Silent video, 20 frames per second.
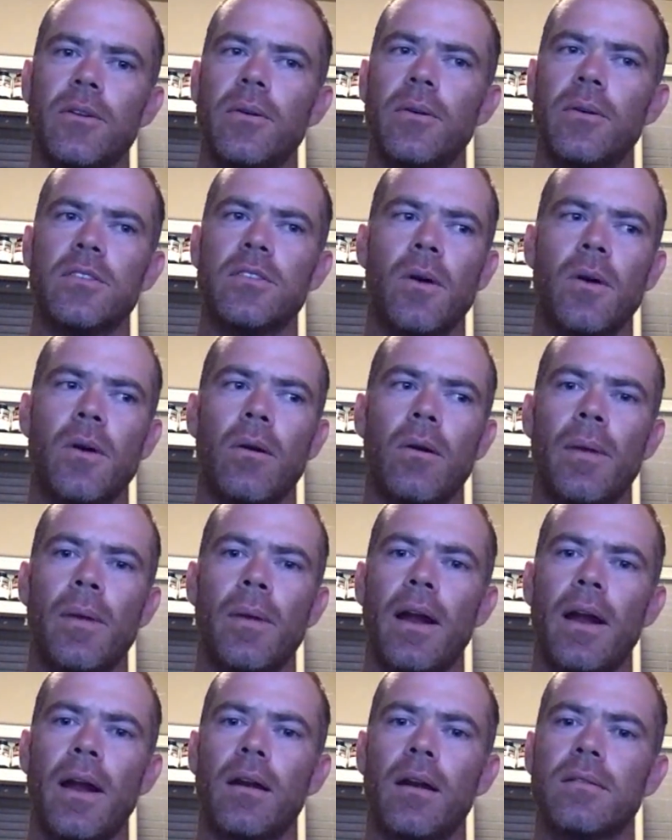doing small
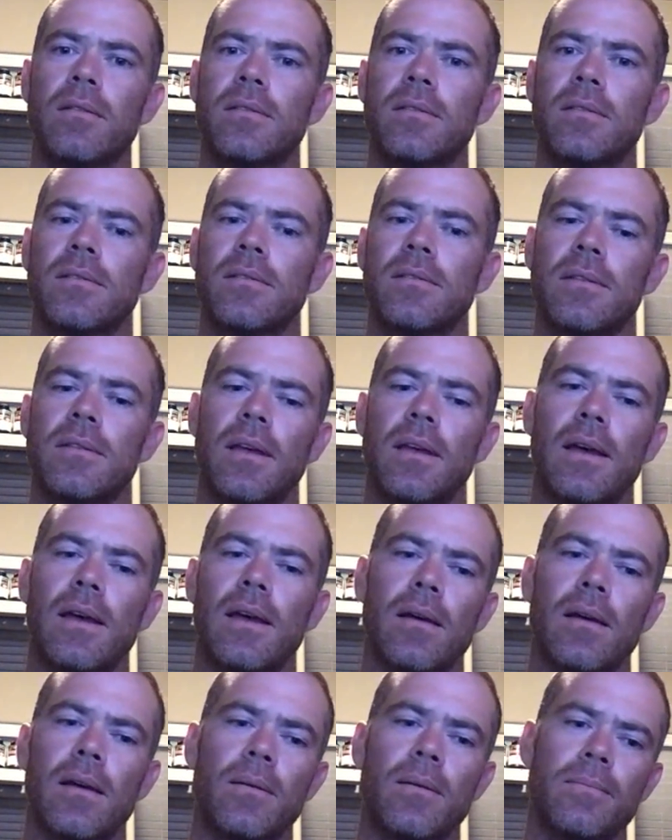repairs.
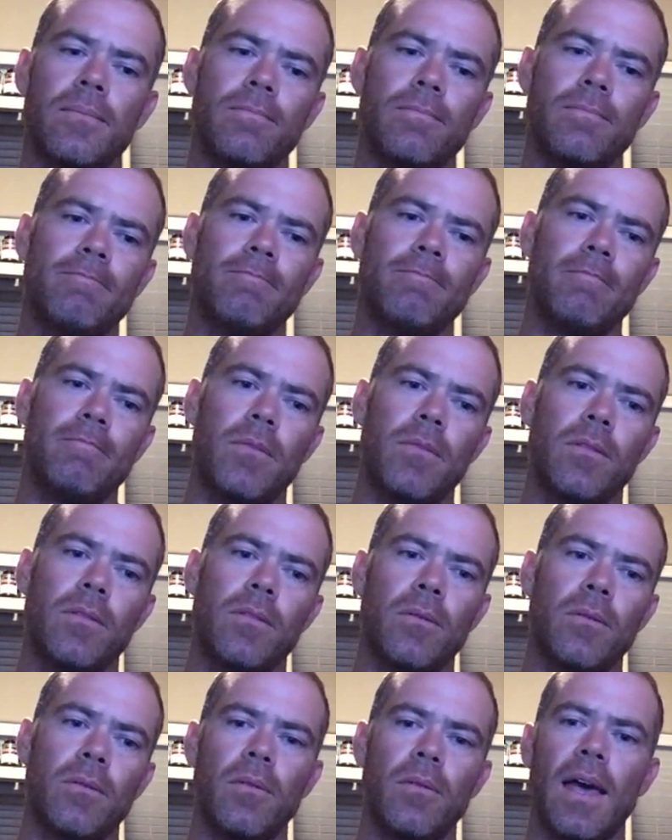
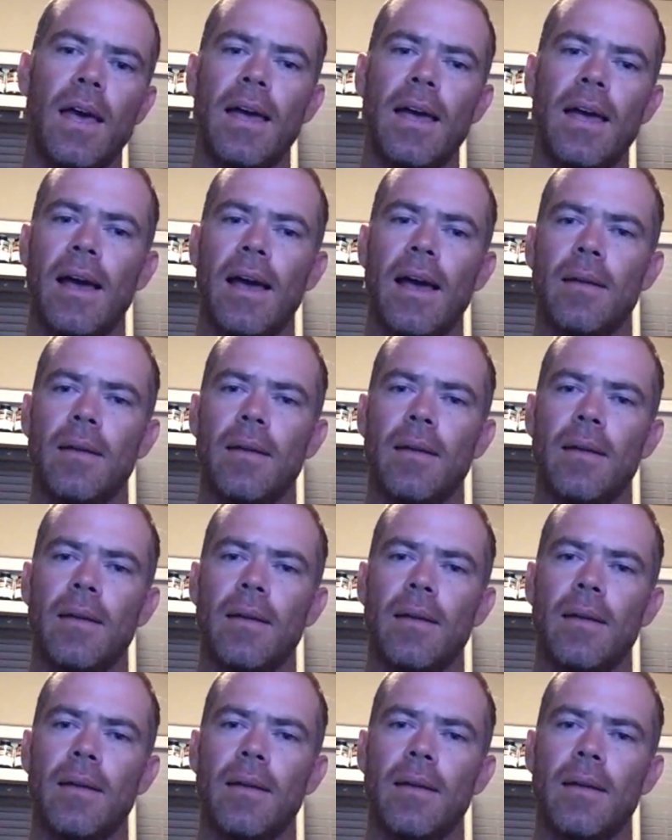Through that,